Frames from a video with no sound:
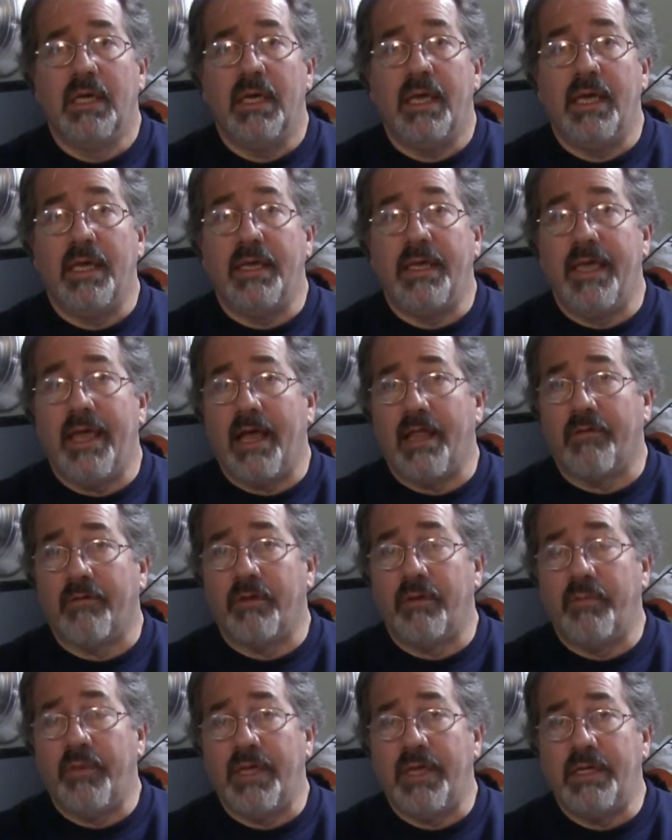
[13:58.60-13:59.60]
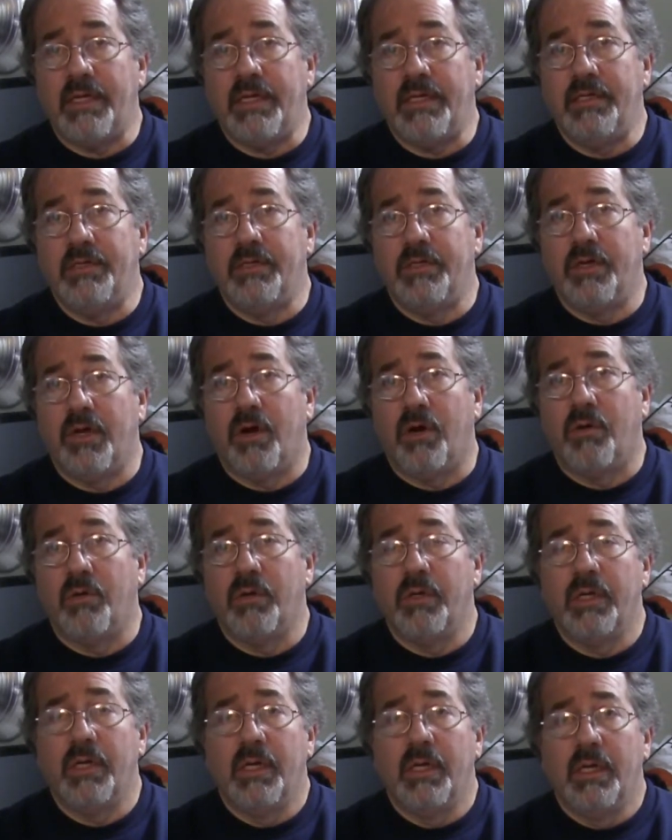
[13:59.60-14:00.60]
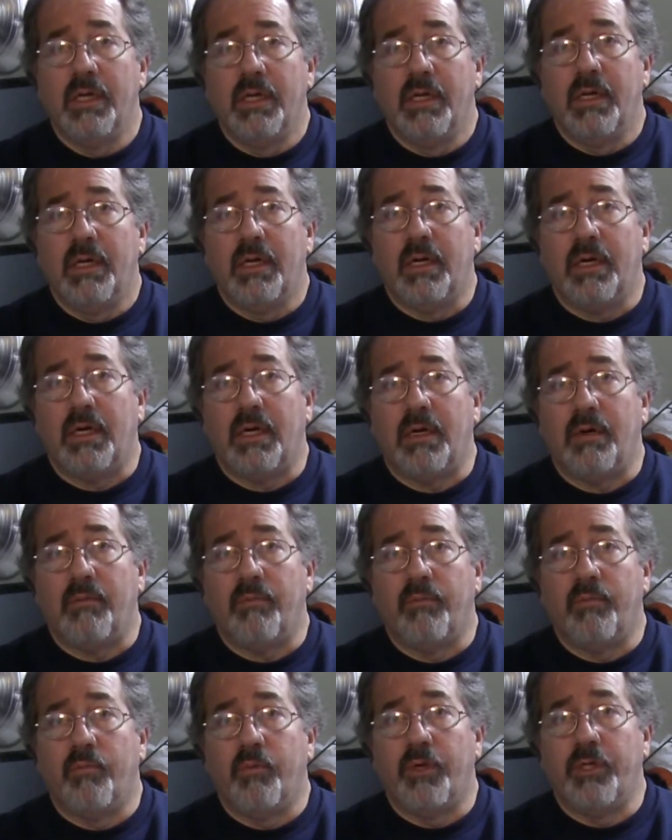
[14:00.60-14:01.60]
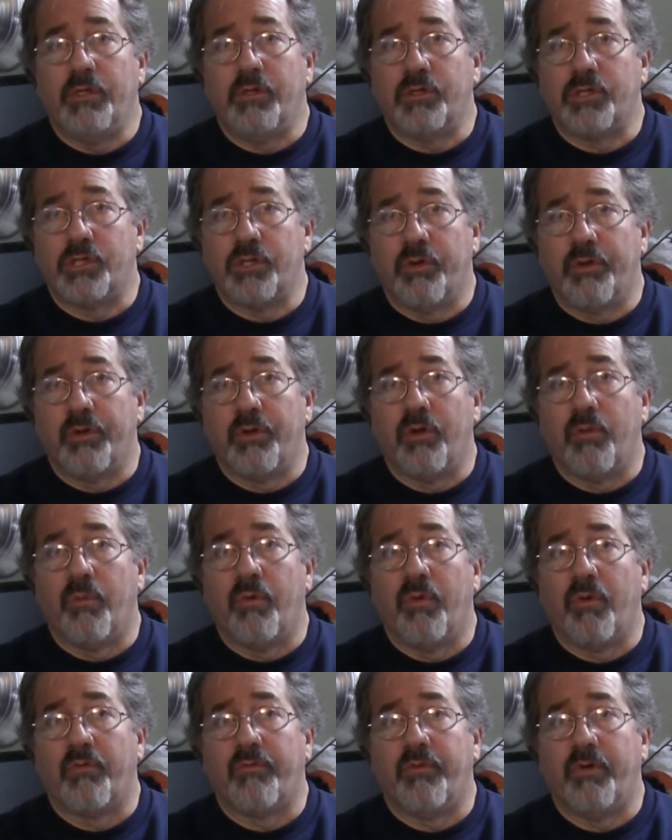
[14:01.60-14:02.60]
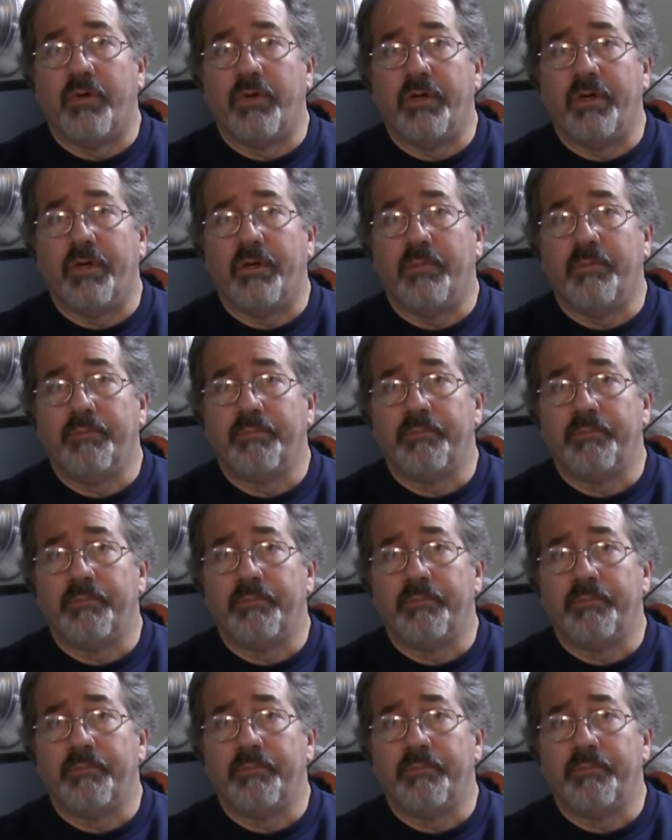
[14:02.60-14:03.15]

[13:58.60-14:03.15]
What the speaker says: a gallery may need to know when you're showing your portfolio.